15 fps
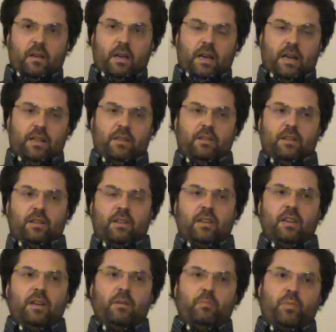And the
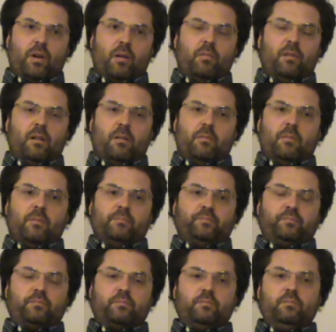key problem
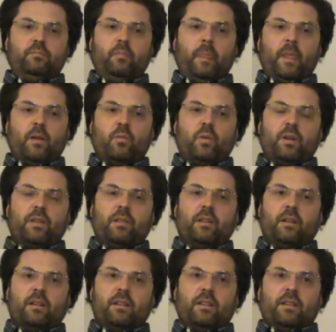with
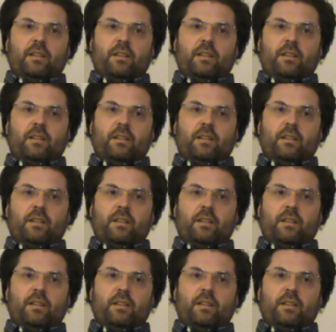the